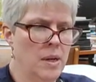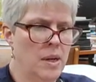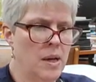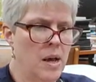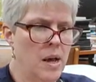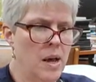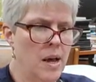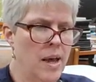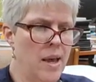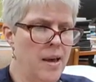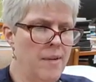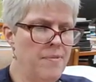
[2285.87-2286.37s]
A
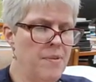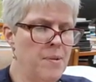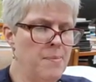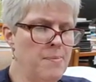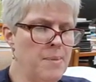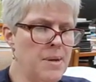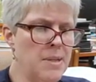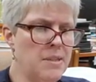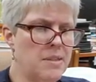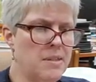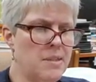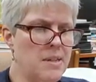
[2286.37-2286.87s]
heavy
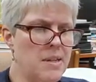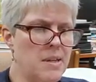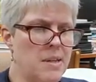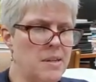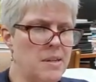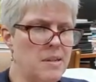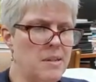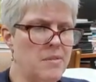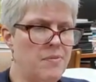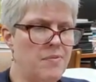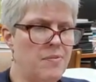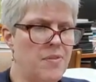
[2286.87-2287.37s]
musk
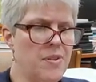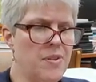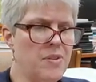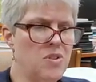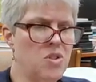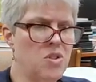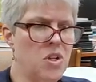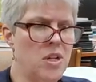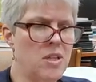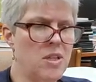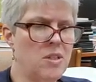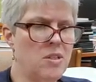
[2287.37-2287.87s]
scent filled
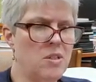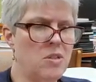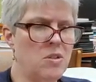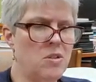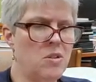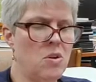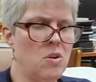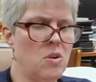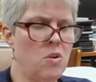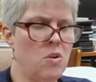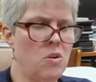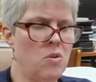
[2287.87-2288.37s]
Chase's
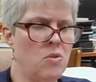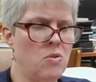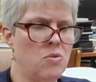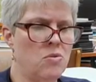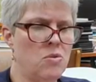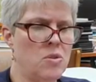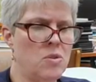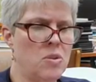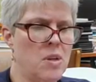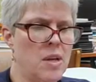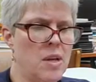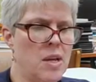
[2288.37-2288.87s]

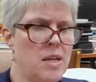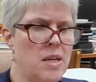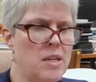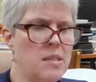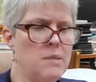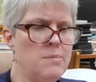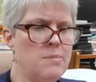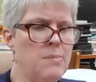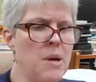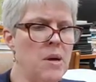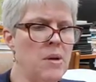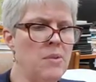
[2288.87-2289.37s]
nose. He
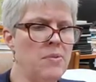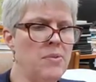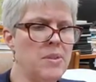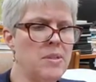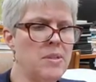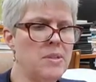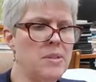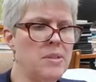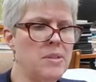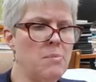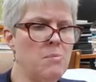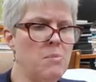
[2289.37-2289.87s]
smelled this
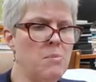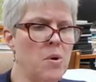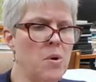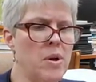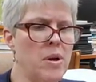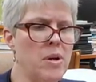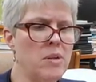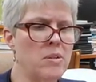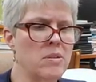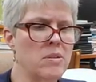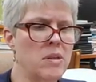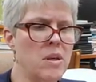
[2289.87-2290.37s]
somewhere
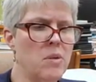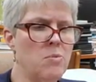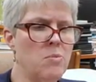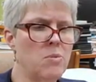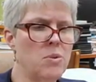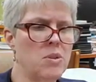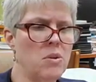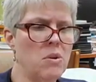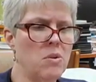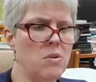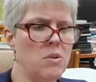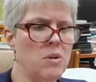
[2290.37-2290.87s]
else, he was
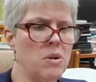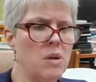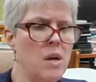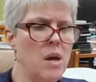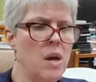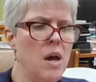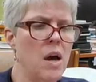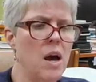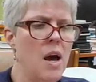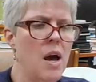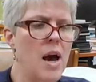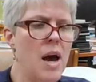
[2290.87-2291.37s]
certain.
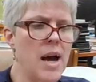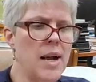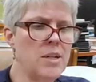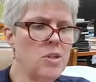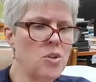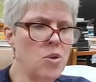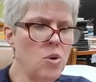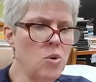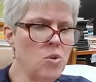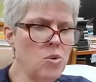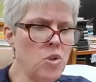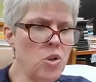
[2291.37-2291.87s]
"I
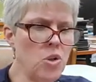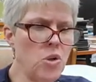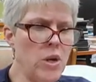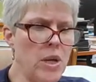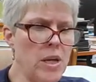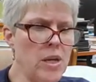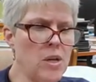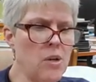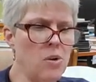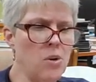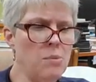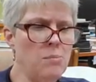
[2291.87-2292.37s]
told you he
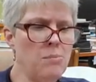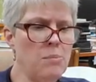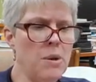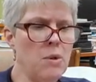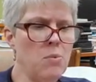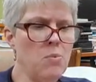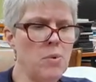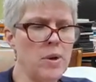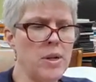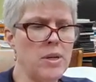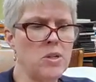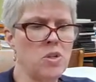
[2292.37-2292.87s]
couldn't be
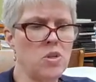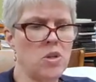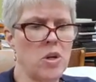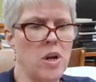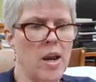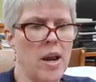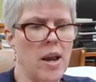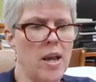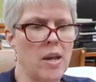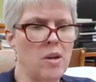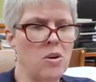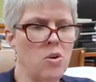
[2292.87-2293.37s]
reached, and I
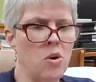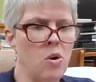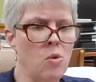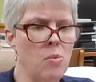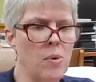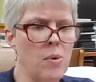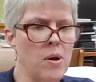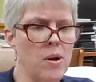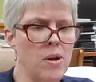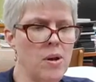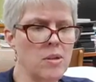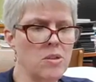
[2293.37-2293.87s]
had
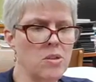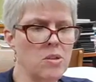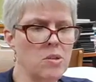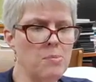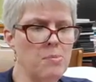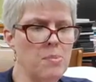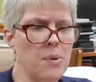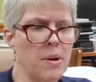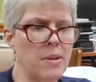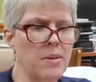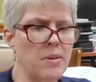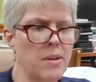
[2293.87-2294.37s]
nowhere else to
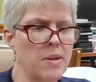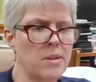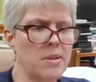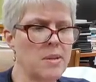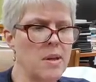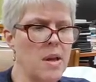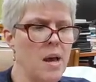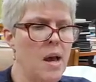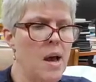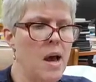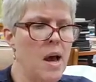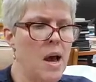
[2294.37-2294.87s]
bring this.
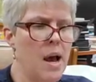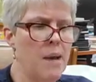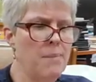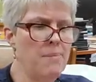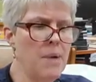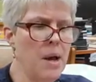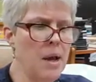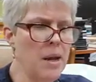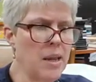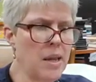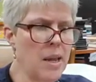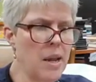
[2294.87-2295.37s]
I'm
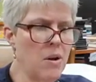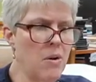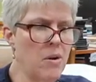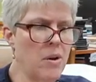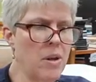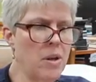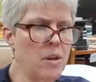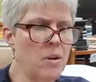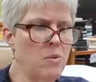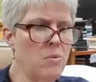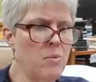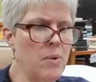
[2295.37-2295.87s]
not carrying
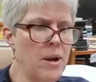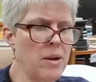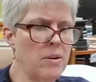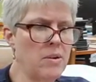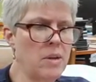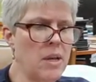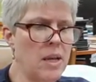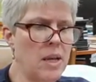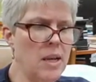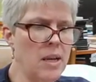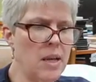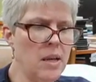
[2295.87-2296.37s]
it around
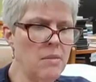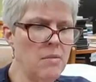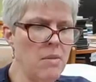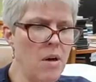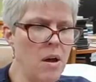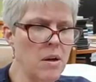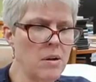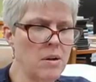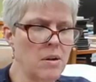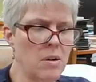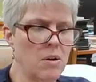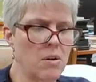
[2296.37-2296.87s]
any
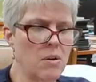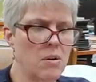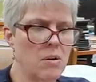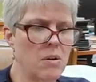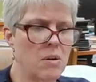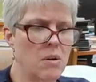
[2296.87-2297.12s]
longer."